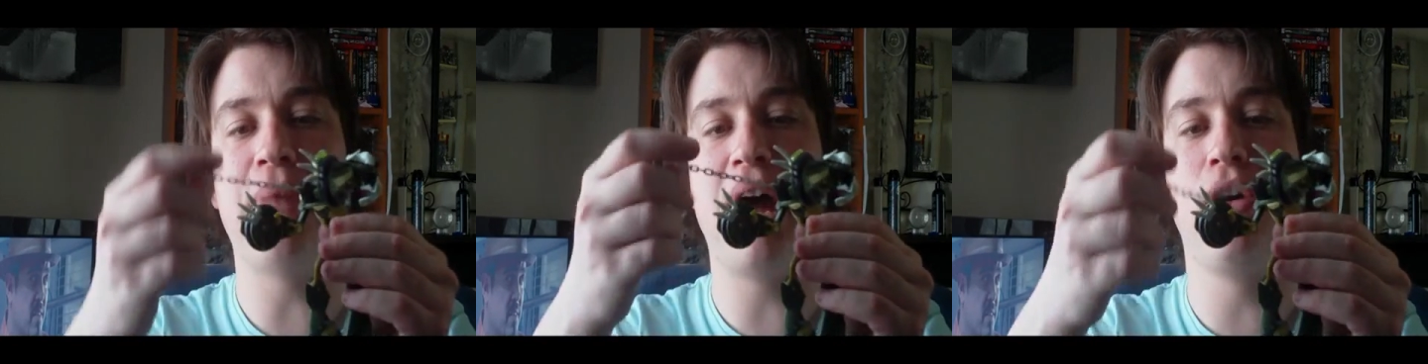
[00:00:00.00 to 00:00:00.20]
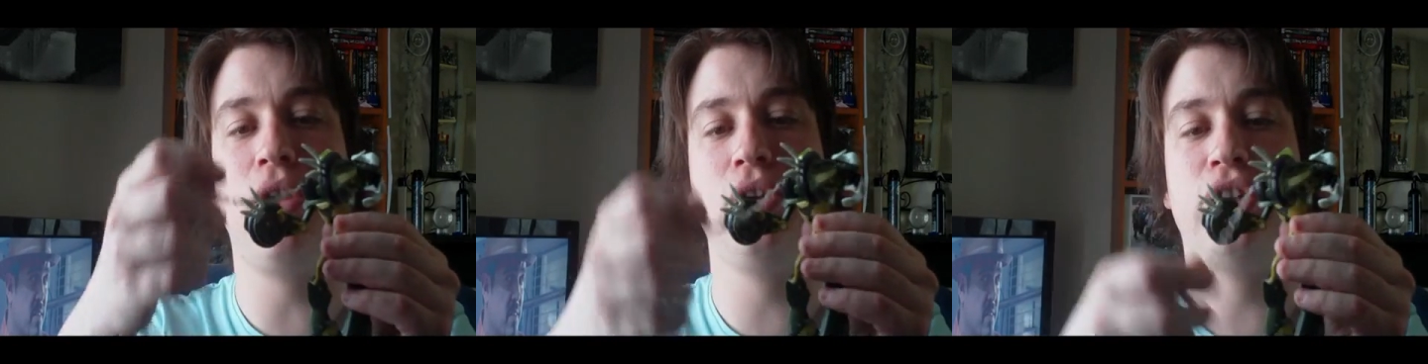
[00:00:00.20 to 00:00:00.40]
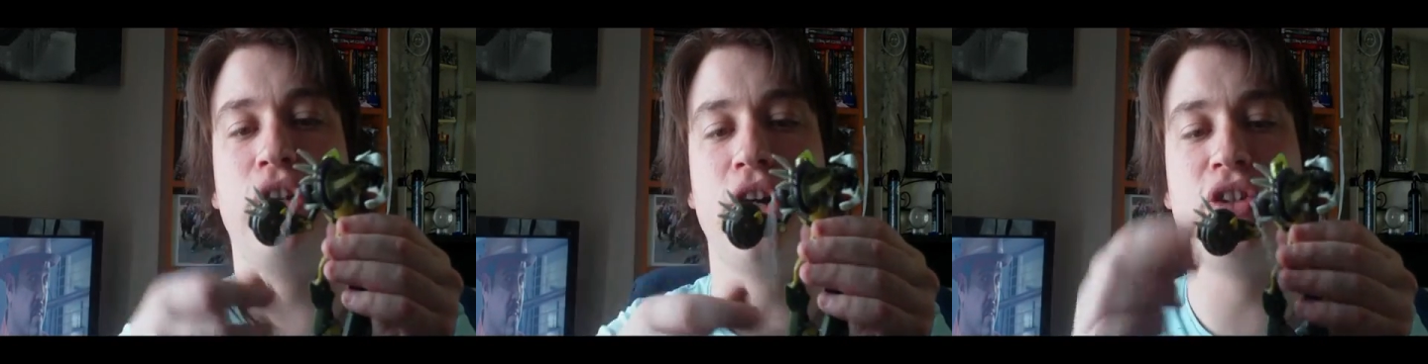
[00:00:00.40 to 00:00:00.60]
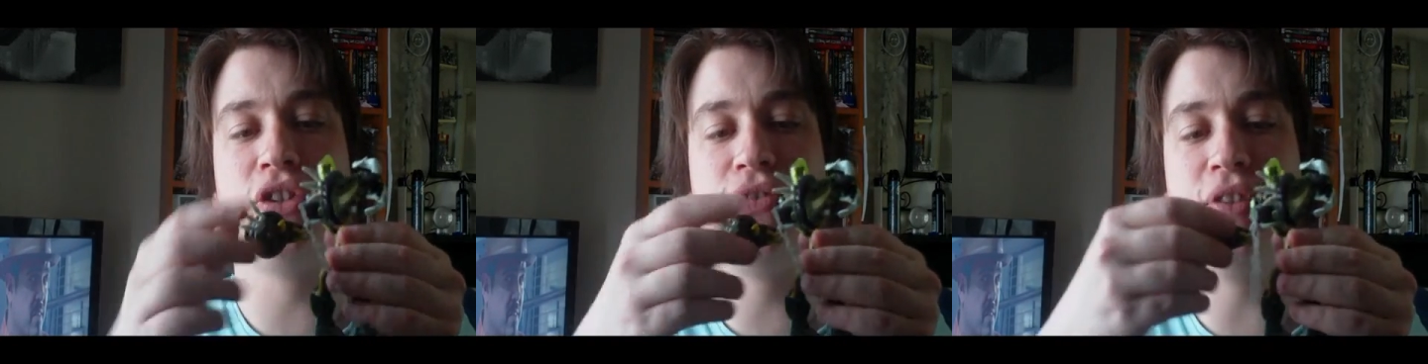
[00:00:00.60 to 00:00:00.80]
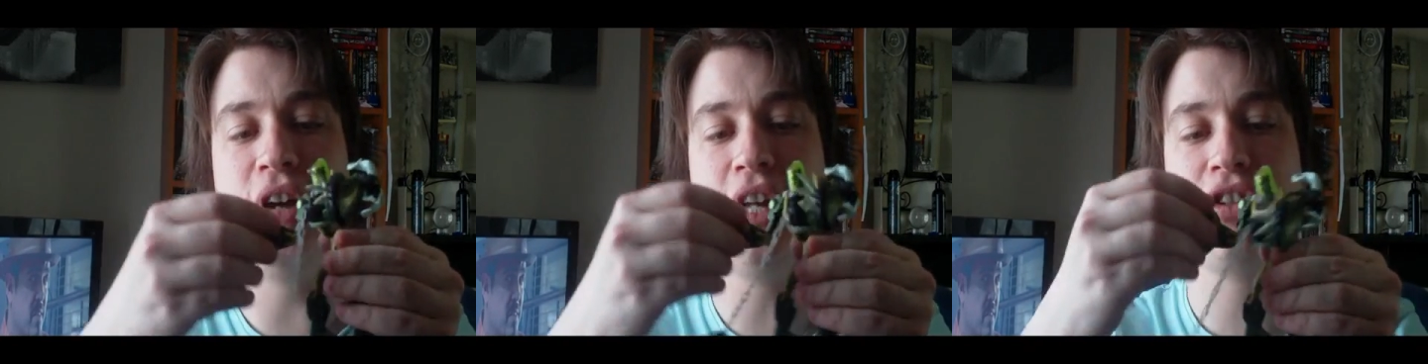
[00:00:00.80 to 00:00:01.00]
barrel
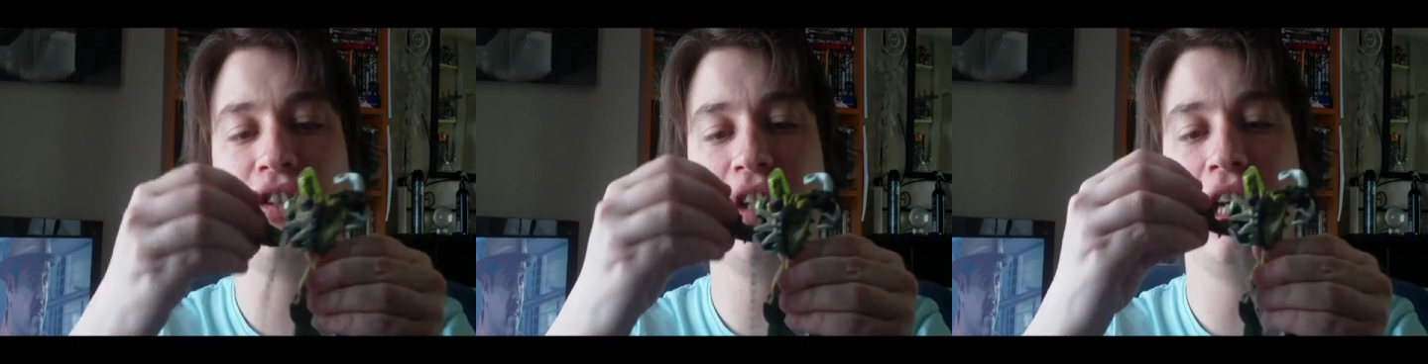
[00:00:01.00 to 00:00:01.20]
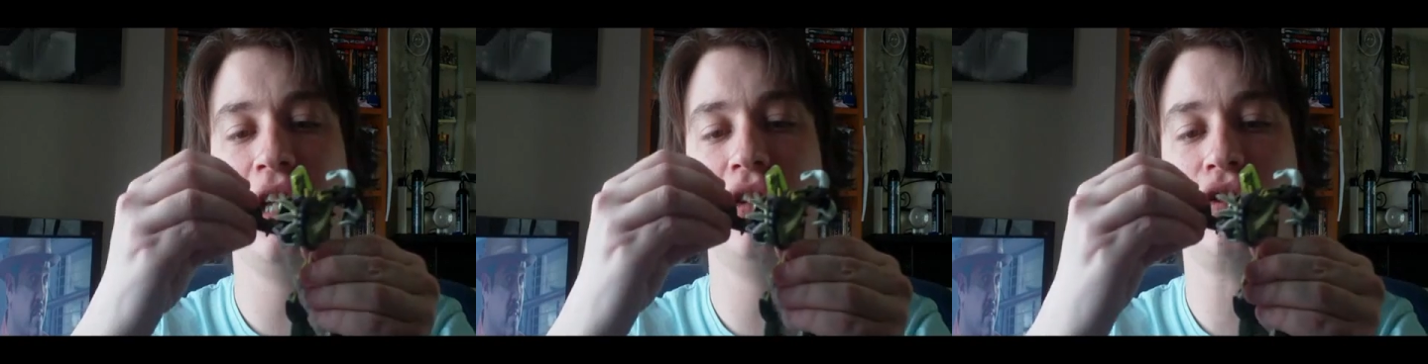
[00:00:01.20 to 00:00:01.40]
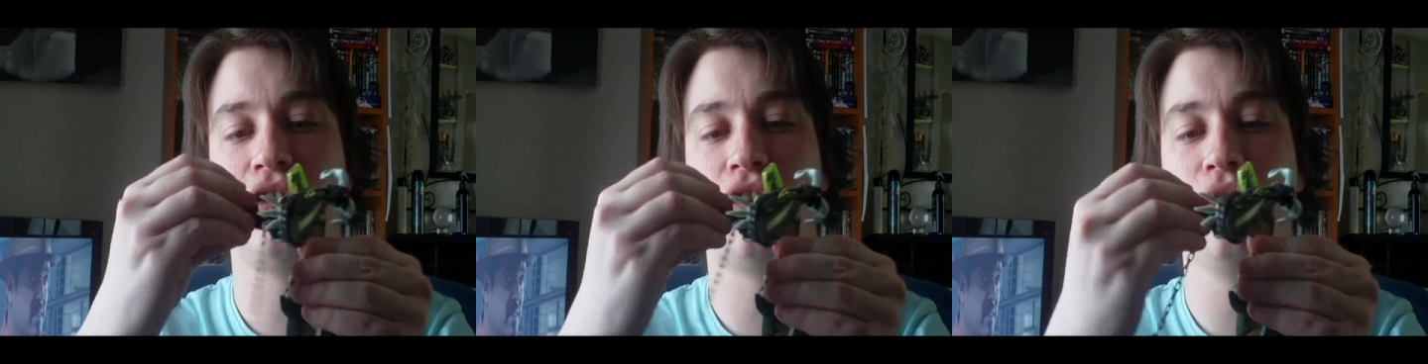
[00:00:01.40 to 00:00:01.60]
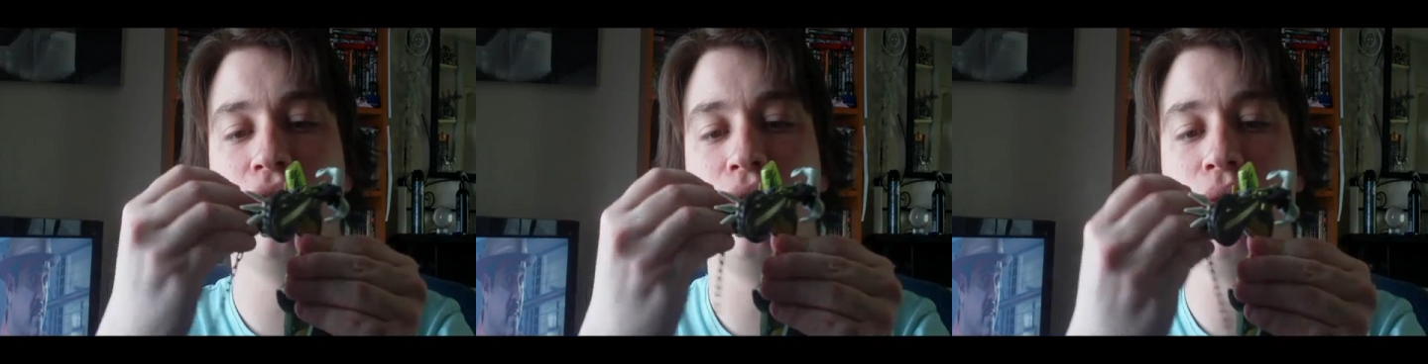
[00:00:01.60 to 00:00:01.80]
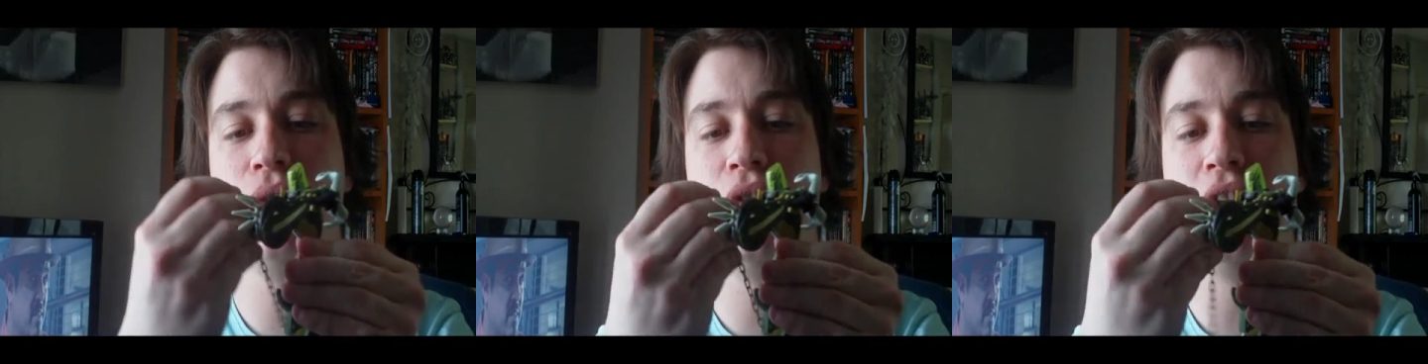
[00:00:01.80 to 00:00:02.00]
does fit
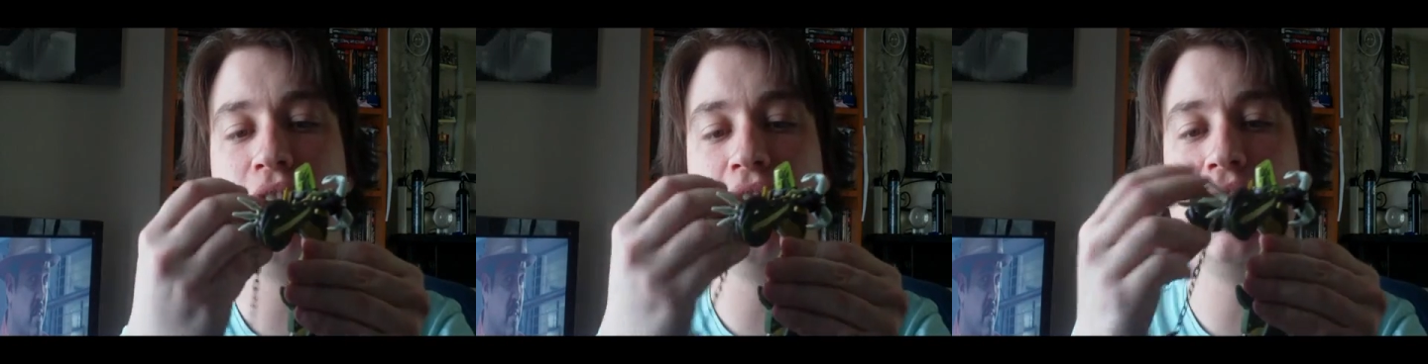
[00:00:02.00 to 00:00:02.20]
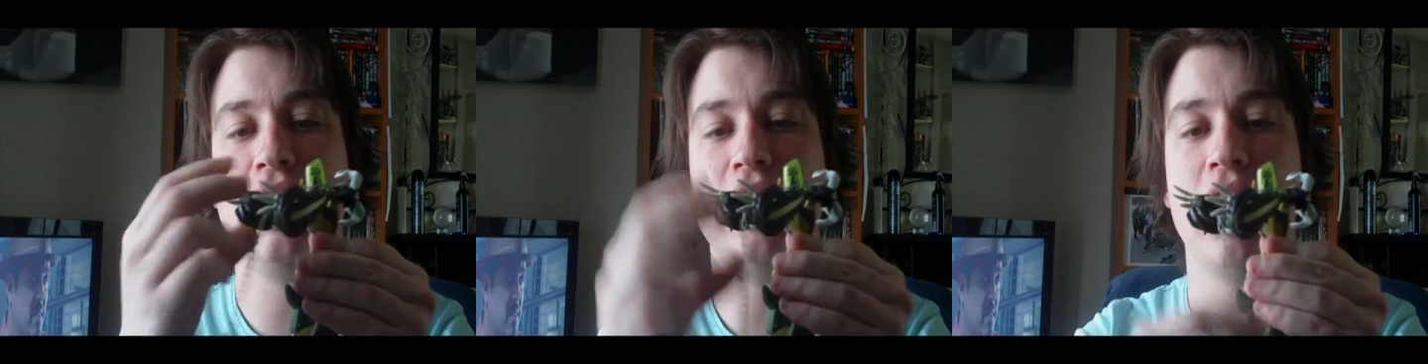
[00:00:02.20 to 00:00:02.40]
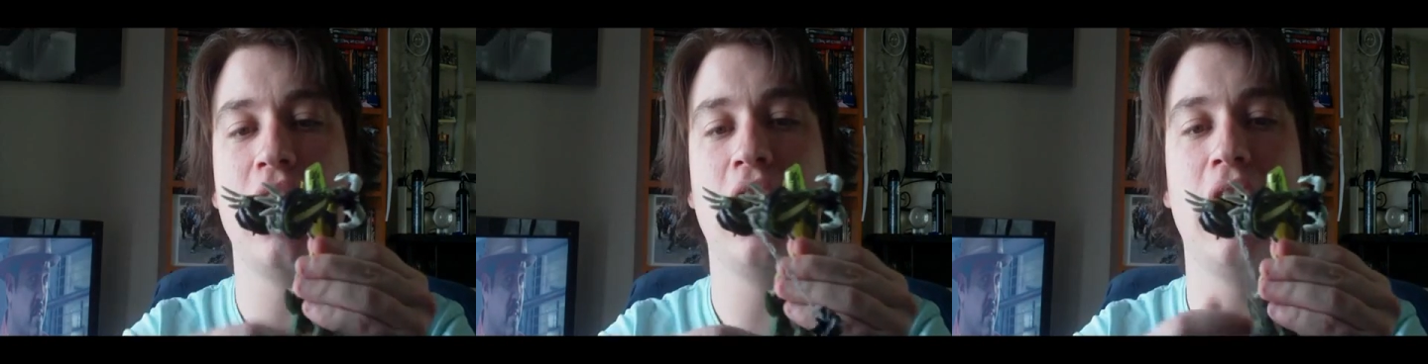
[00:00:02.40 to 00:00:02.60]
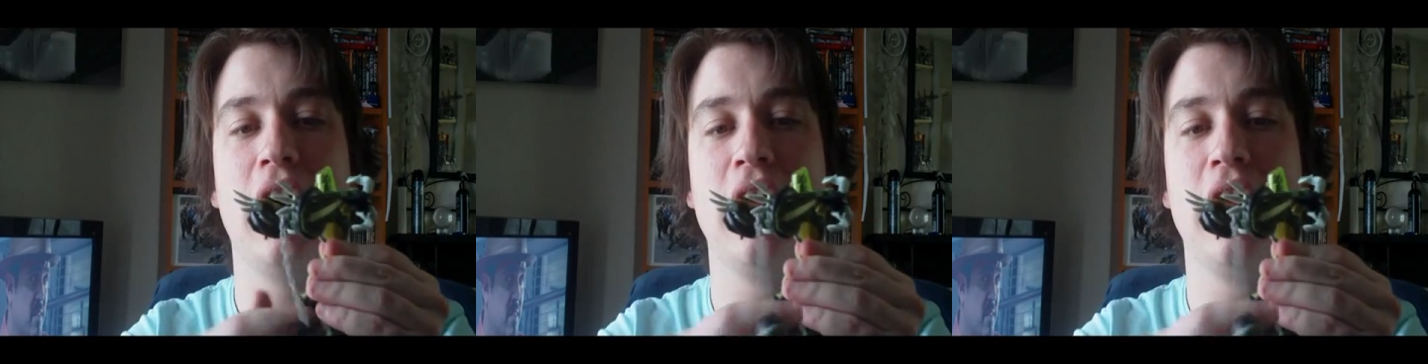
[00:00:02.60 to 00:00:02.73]
into the